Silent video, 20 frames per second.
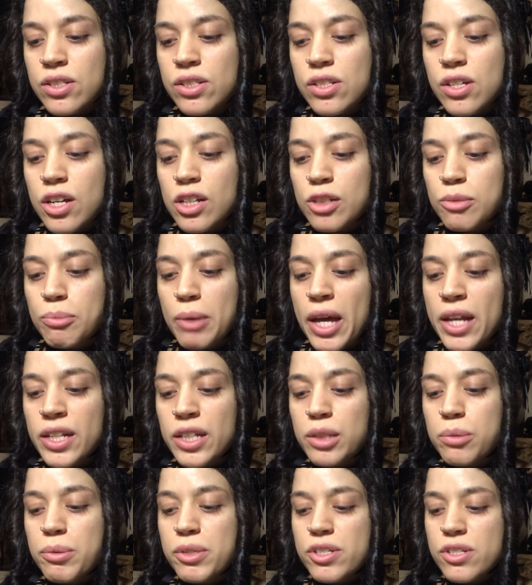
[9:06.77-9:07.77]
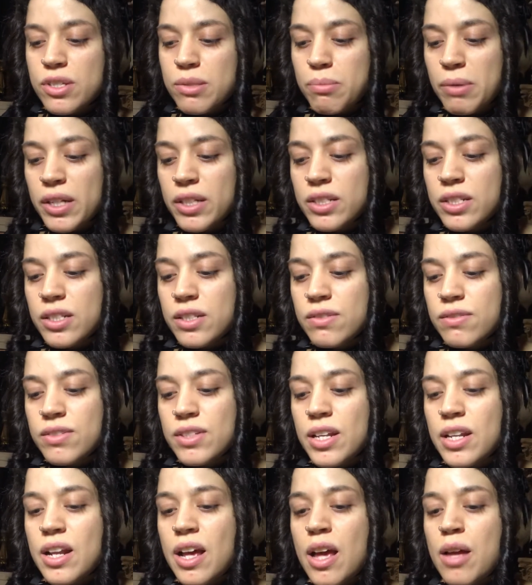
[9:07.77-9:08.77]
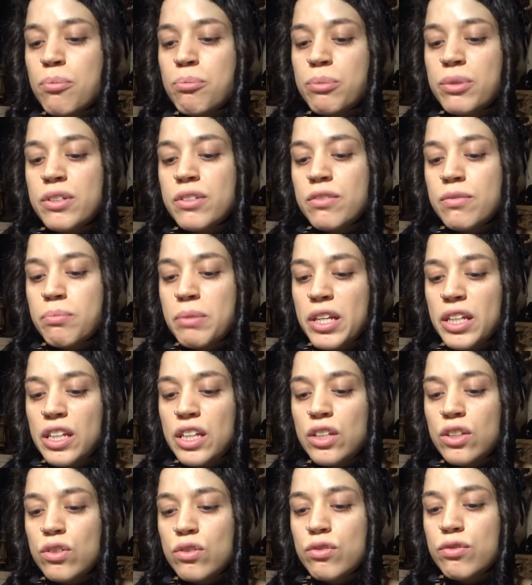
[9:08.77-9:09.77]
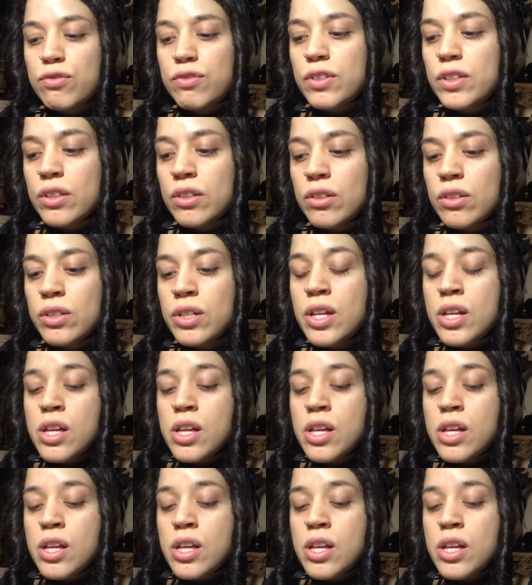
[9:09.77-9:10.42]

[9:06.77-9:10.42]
dogmatic perspectives that have been making you feel